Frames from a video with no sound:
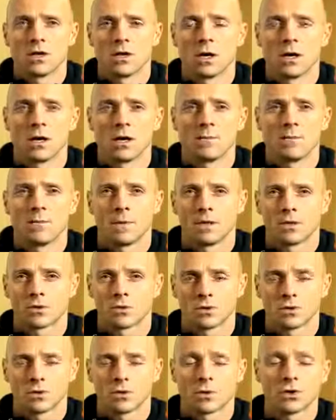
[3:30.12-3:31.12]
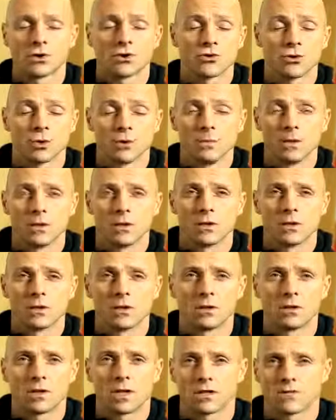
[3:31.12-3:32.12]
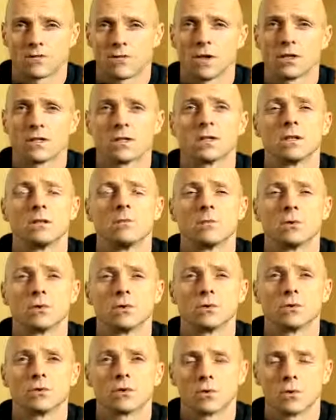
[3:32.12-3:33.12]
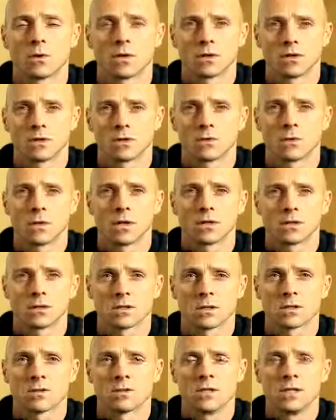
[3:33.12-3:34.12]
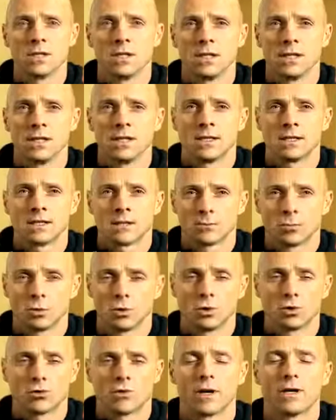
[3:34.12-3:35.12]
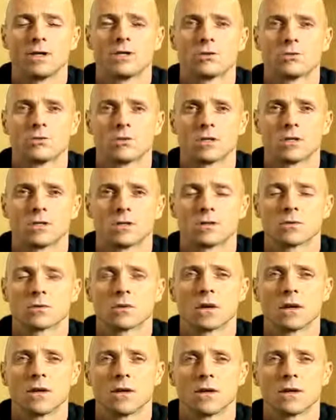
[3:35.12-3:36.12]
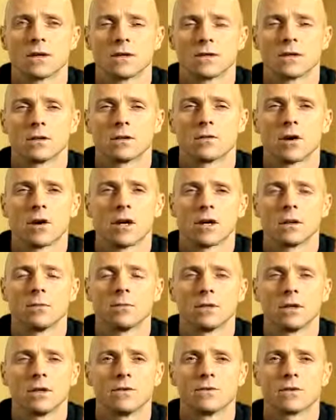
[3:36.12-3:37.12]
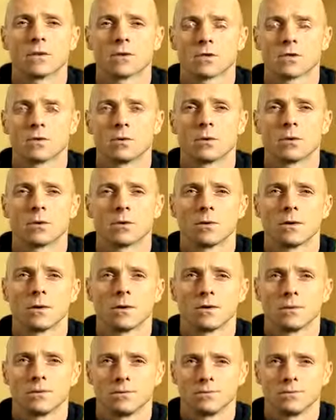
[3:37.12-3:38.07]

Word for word: um, is also extremely good, and that's vitally important to us as well. So there's a broad range of reasons why they're a great company for us to work with.